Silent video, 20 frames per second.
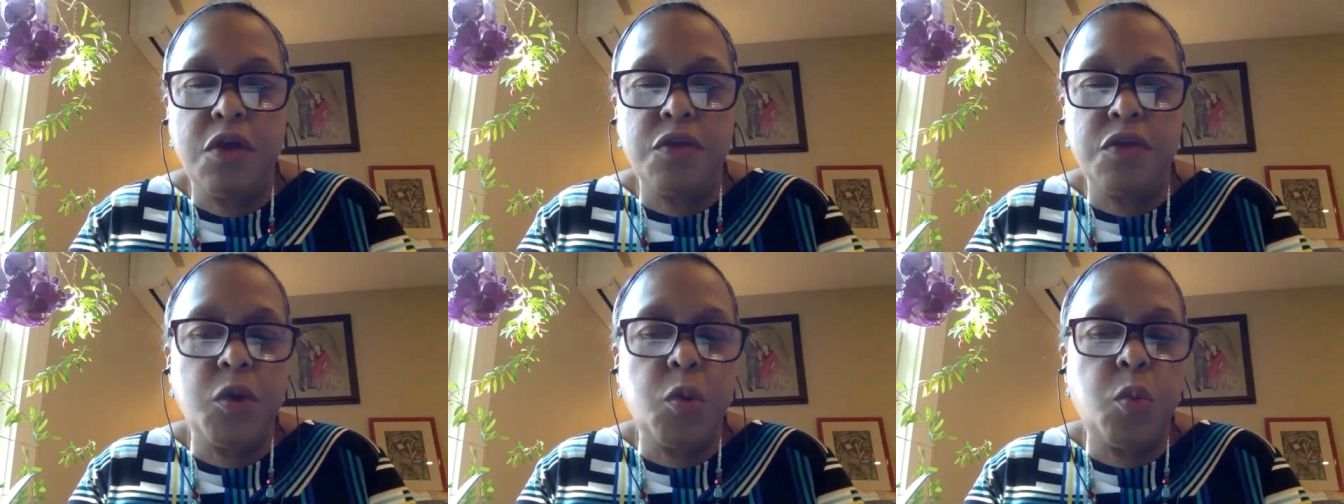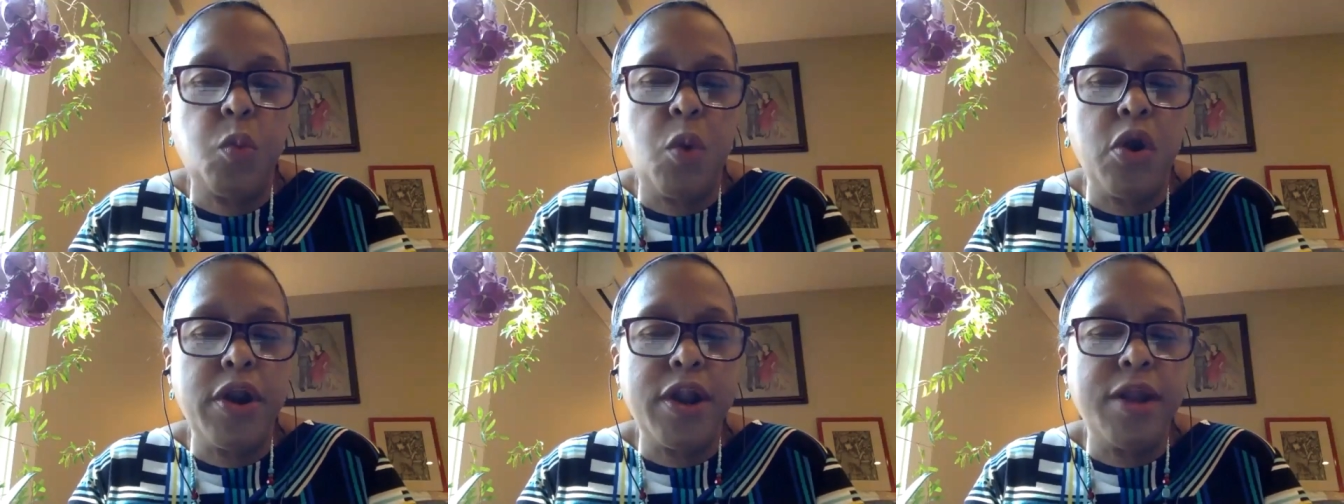They're
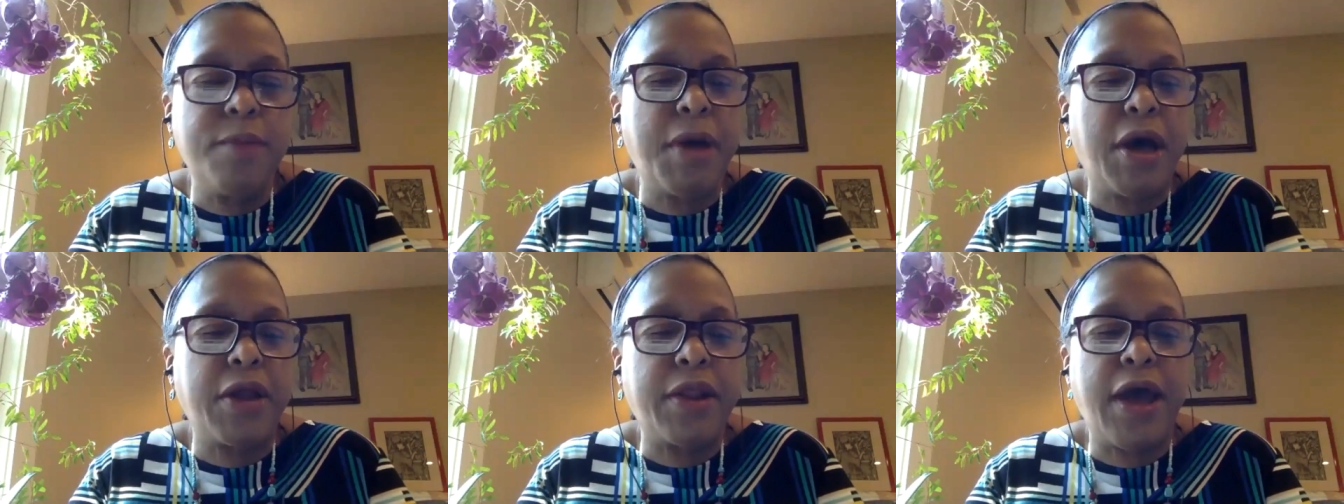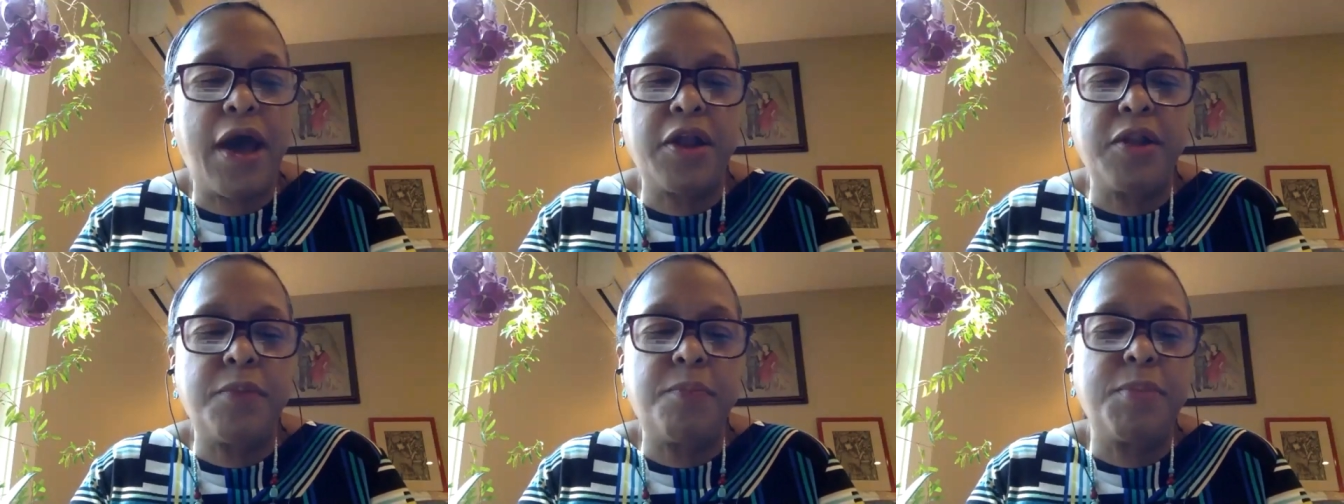worried about
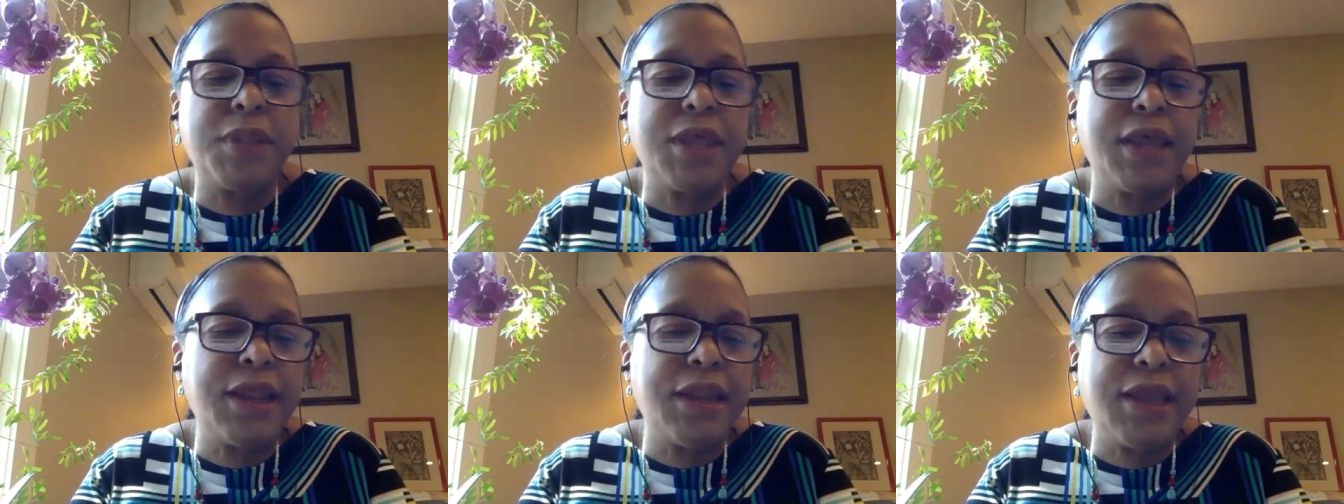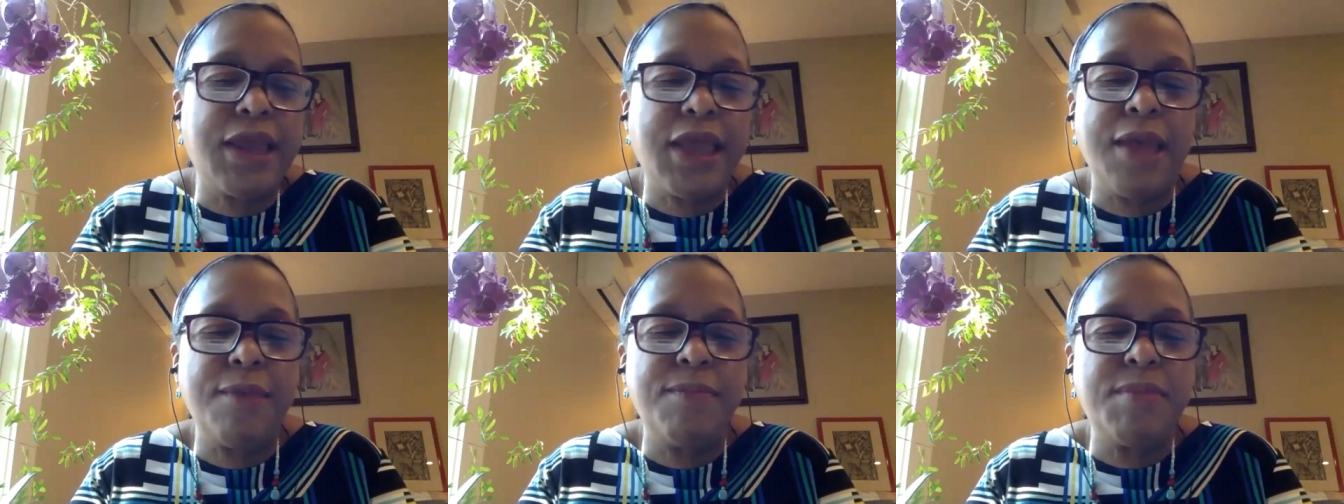how to play the
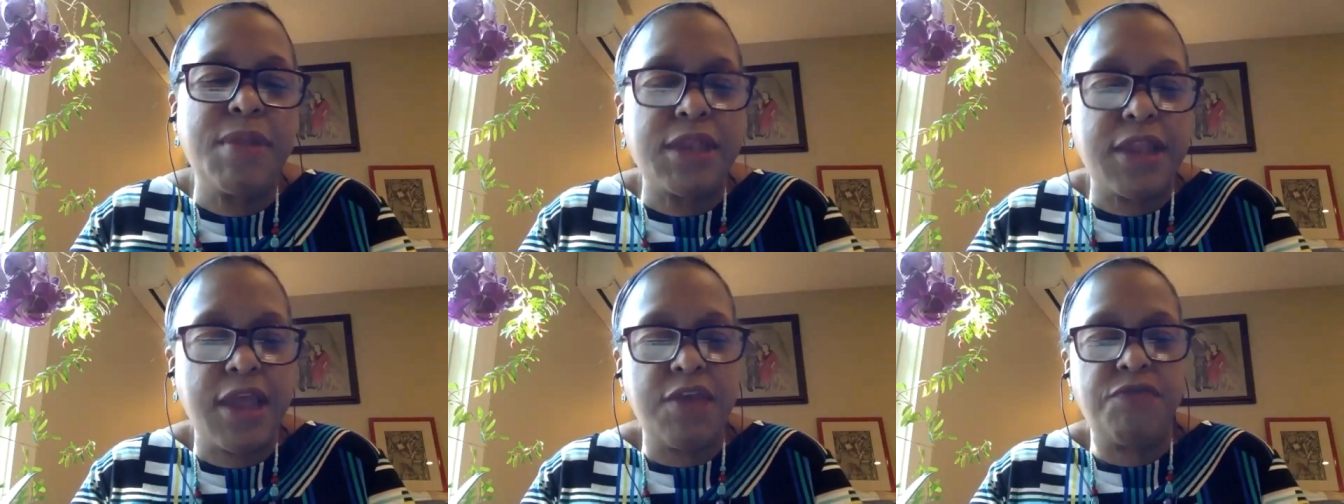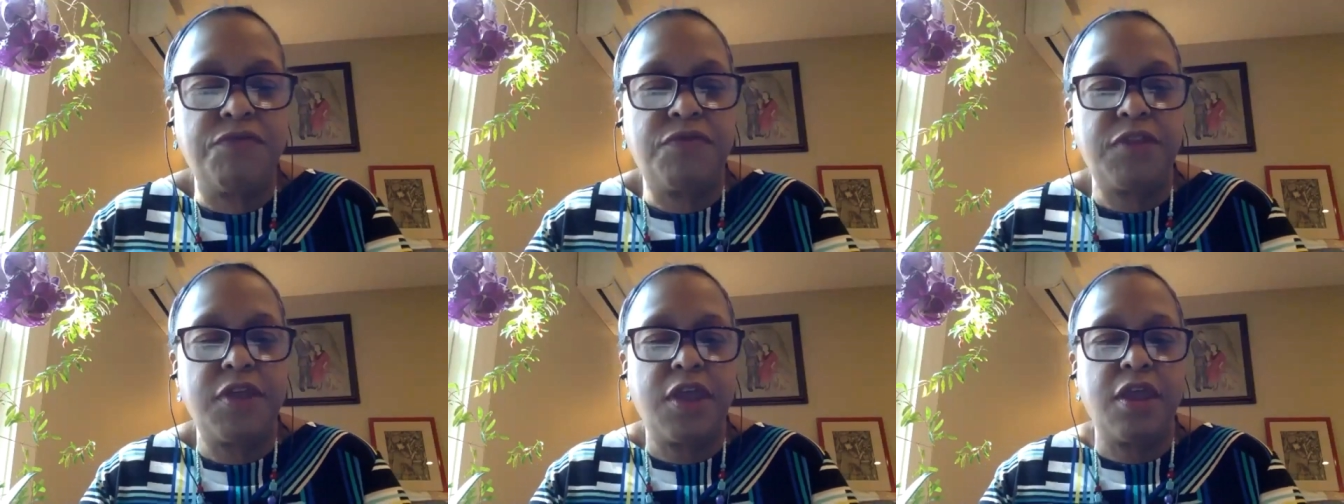game
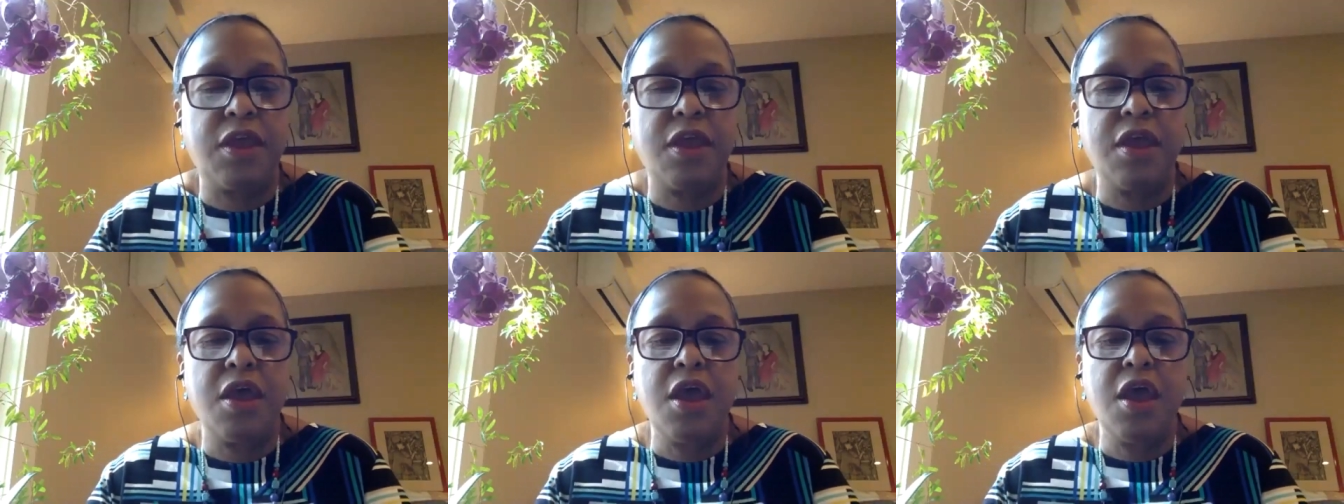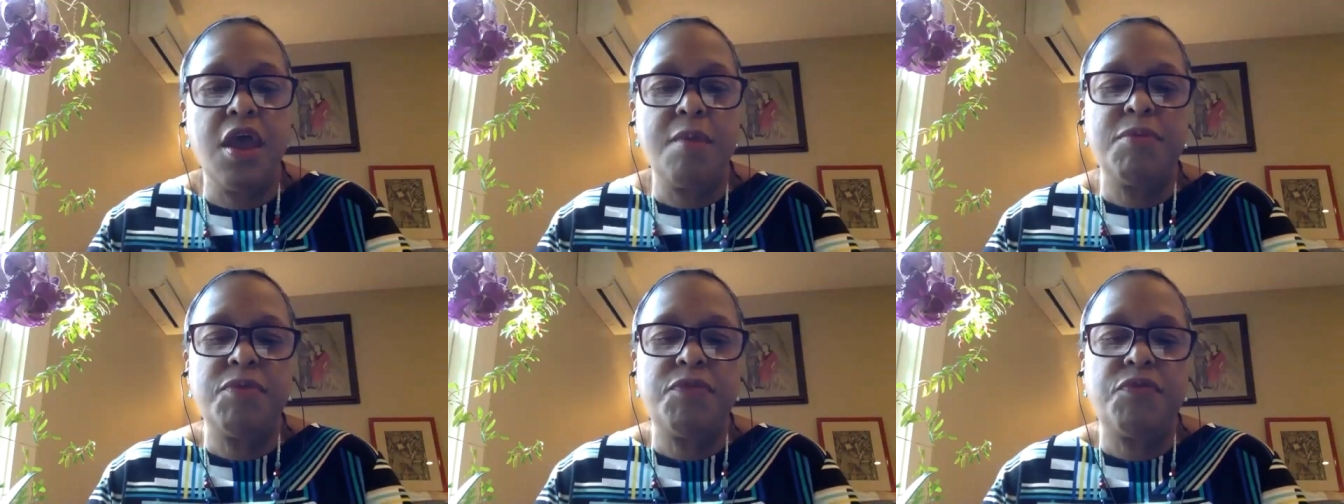safely
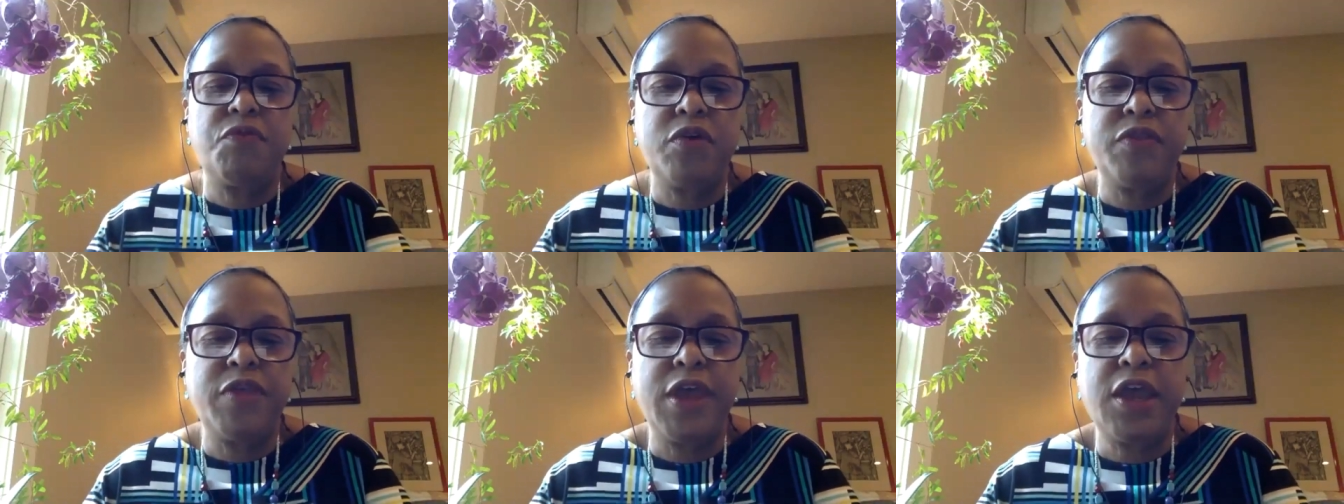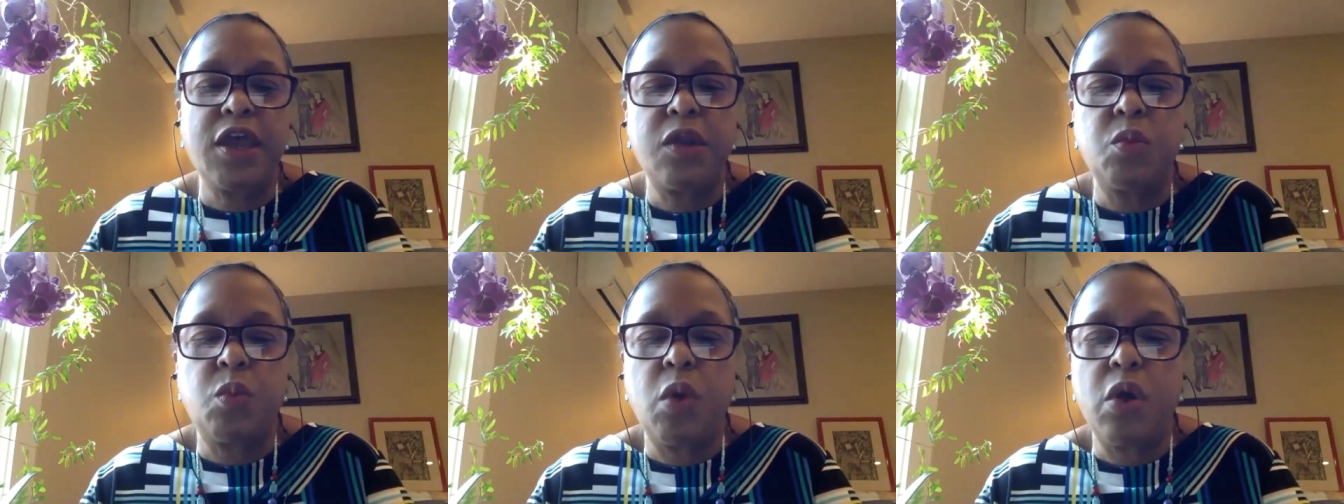before they
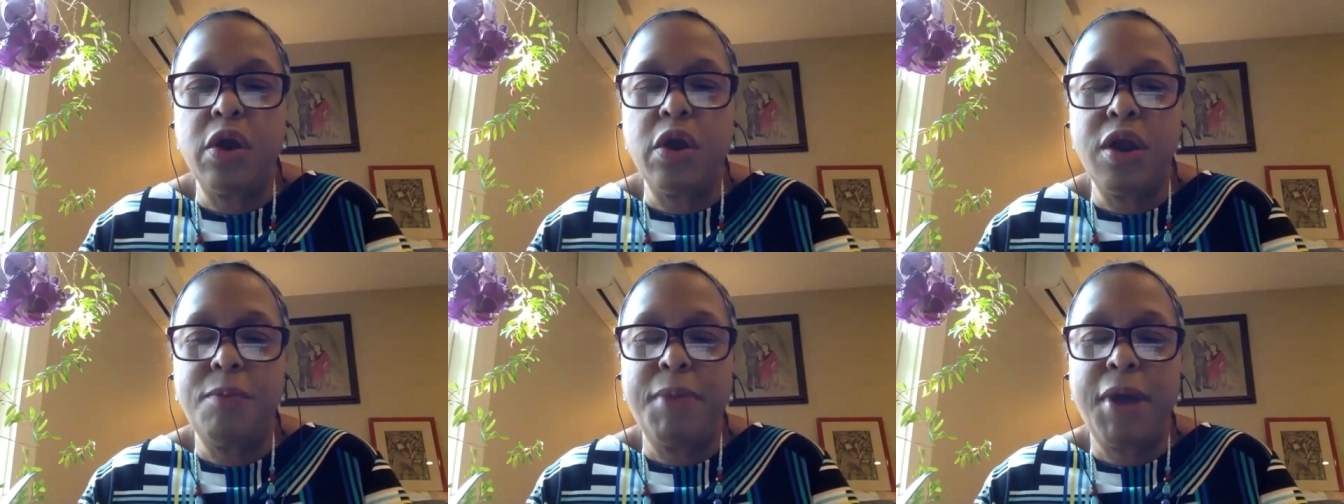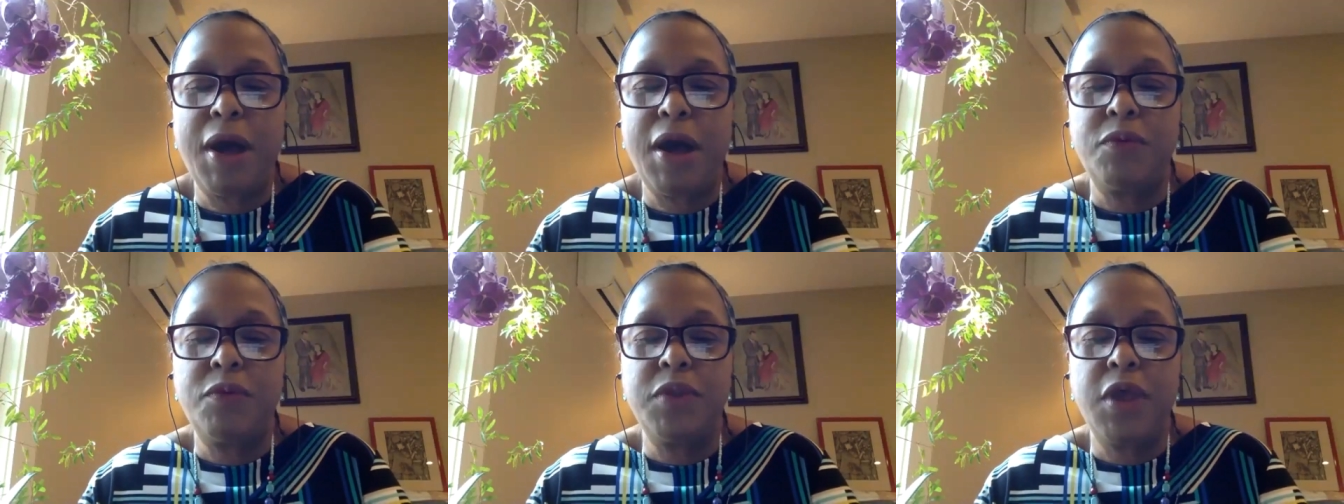can worry
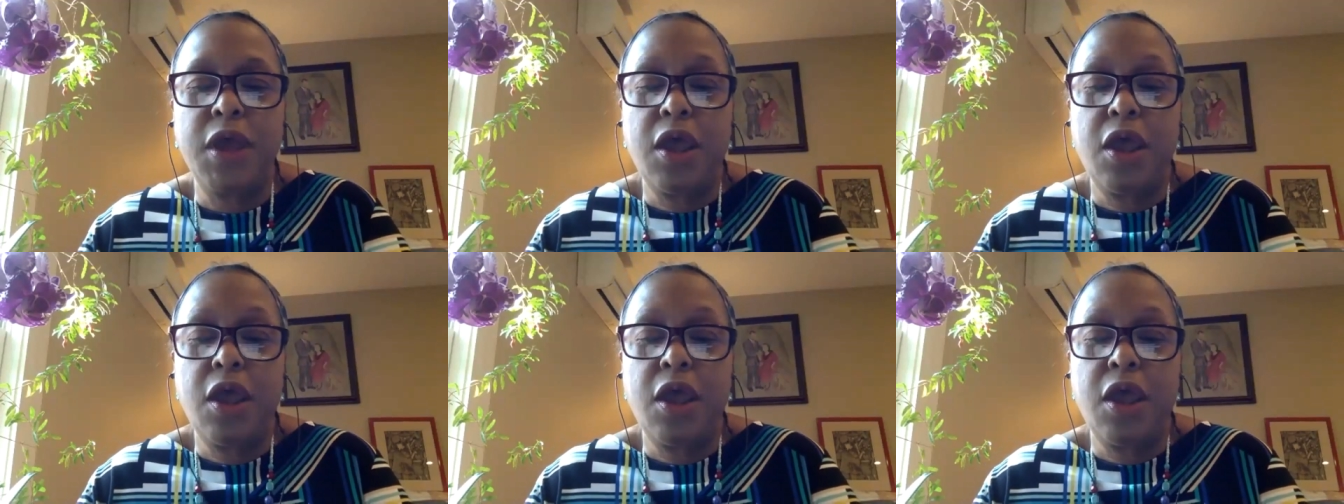about